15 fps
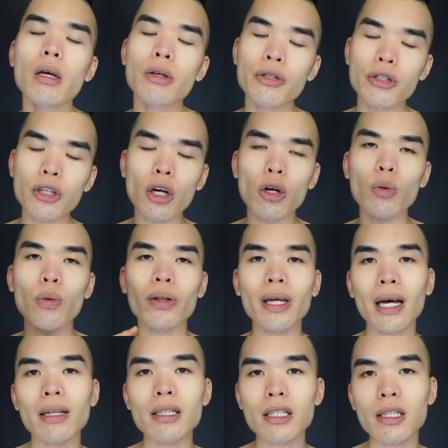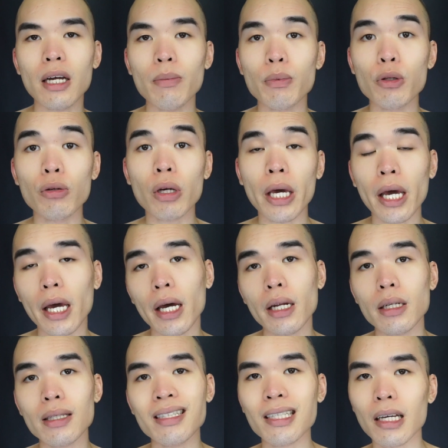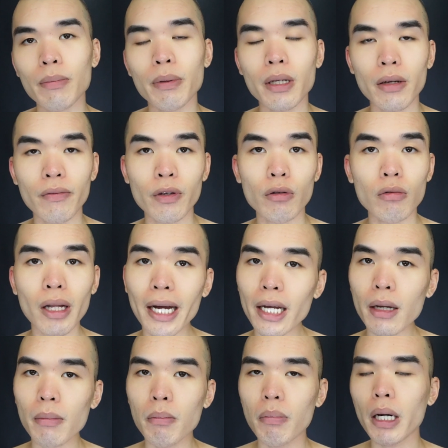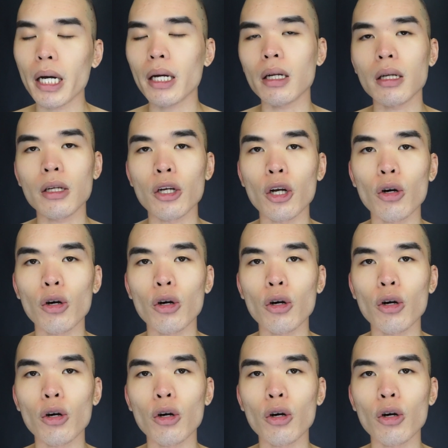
So with that step, you can skip it if you like, but